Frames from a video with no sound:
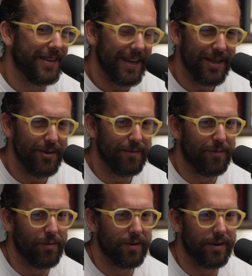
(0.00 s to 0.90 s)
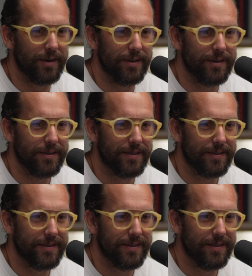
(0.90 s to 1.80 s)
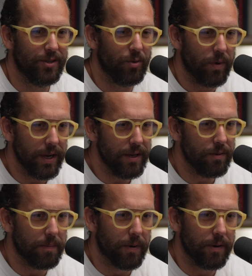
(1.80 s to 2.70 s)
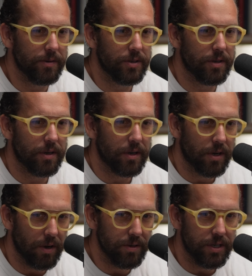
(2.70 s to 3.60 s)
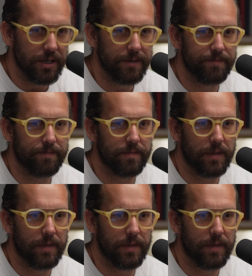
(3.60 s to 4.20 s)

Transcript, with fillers: Thank you for the way you approach coaching.